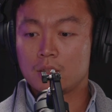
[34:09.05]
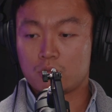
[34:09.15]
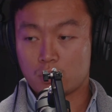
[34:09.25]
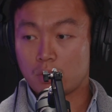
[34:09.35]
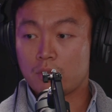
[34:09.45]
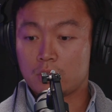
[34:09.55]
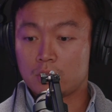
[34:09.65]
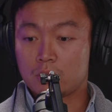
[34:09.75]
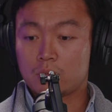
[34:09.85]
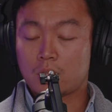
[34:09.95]
Drove her
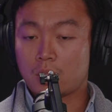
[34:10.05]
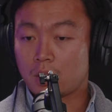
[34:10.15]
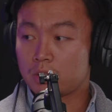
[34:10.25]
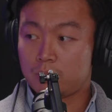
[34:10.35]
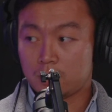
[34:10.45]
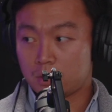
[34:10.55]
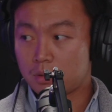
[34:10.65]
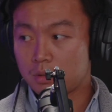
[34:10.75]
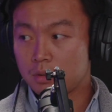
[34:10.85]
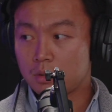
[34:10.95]
to the hospital,